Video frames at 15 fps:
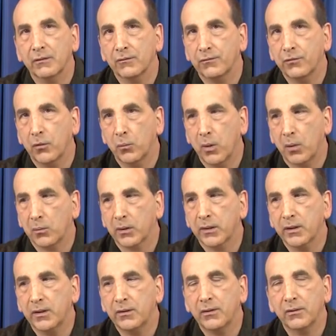for what we're
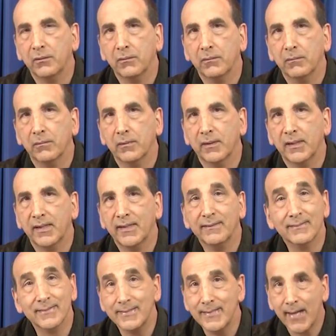going to do
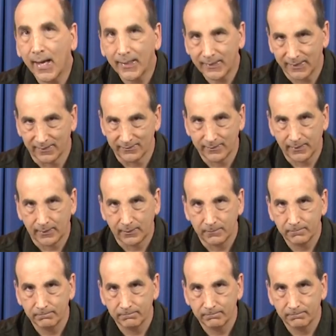is not easy.